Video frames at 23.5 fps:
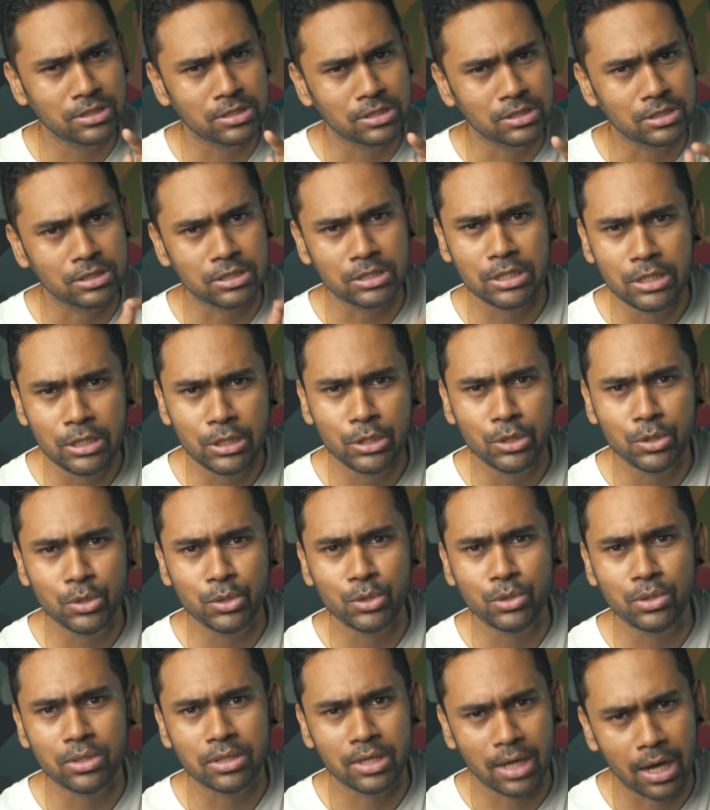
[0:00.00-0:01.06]
See
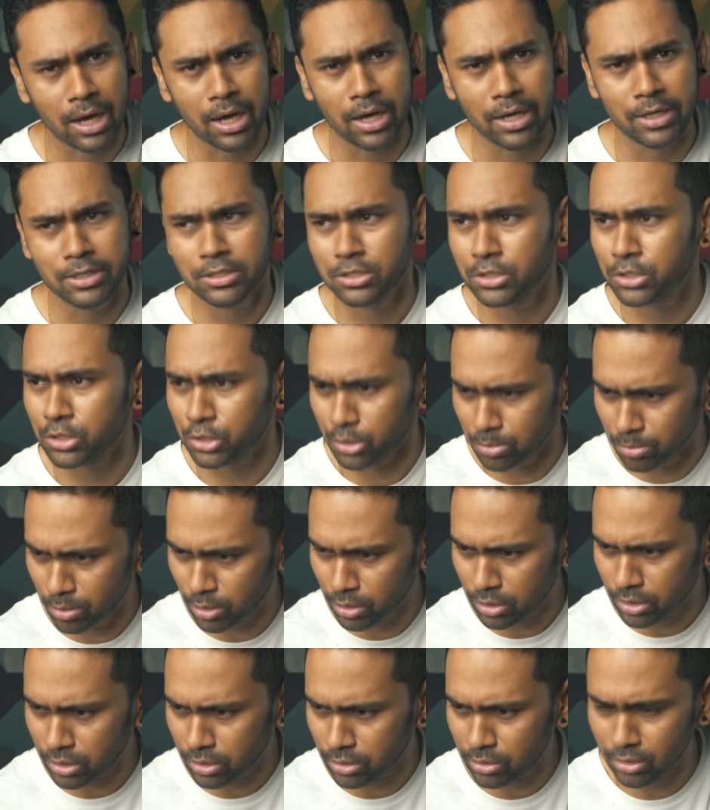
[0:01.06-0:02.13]
you guys
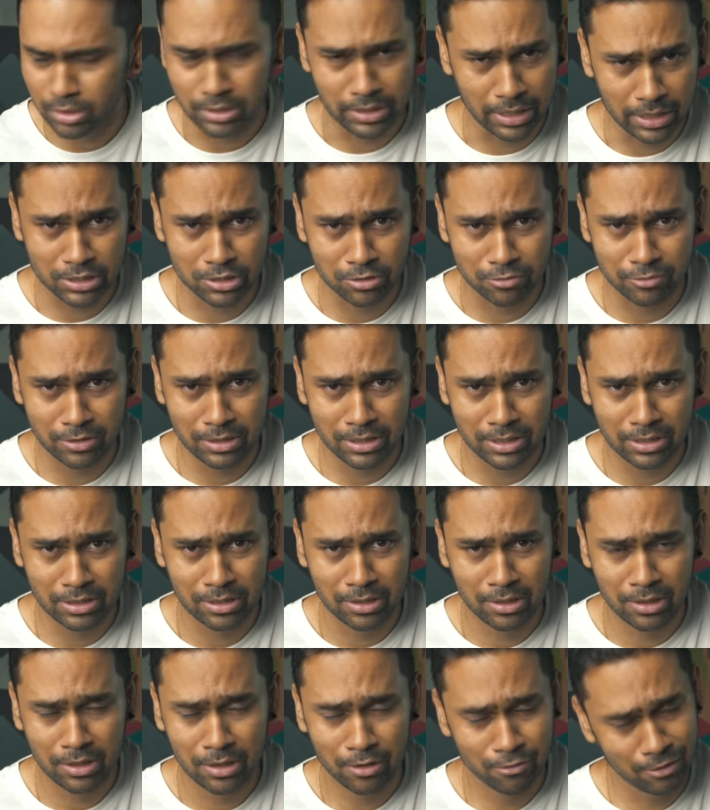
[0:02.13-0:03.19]
tomorrow, next week.
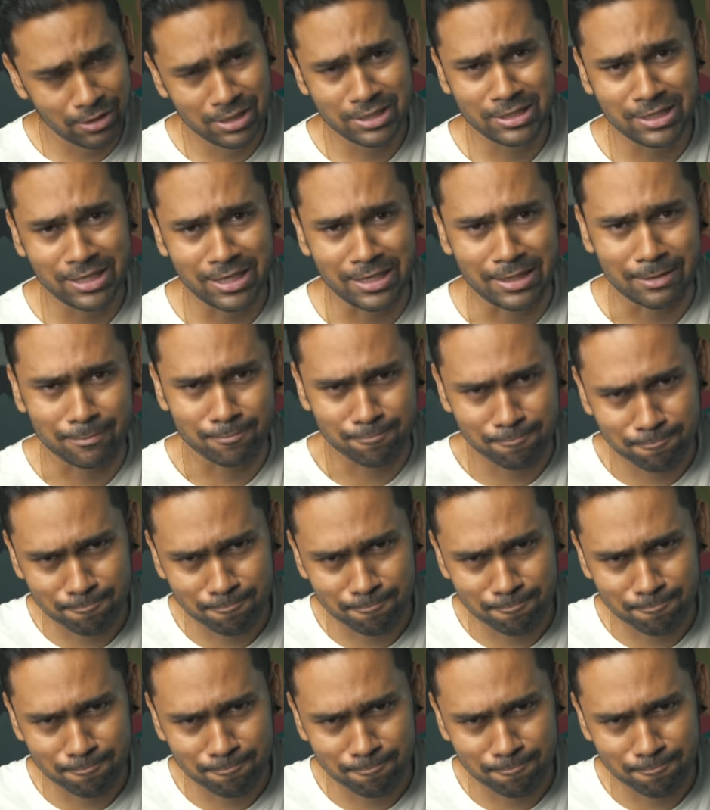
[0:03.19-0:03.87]
We'll see.